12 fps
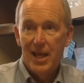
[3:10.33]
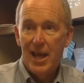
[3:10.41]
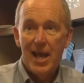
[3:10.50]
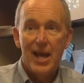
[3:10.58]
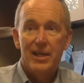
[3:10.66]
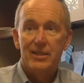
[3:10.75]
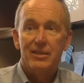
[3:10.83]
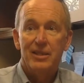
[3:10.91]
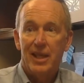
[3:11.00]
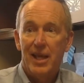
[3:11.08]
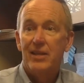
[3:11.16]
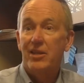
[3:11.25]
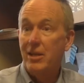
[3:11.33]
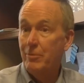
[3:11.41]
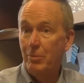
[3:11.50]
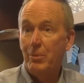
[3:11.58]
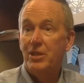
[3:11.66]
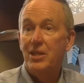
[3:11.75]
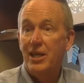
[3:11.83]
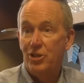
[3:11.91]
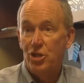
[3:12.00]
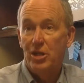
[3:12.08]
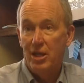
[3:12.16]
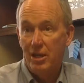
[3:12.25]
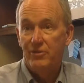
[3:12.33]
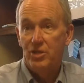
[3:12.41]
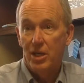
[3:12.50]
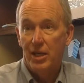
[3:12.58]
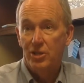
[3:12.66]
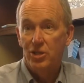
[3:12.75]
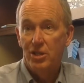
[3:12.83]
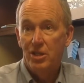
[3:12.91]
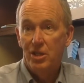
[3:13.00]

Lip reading: and the implementation of such,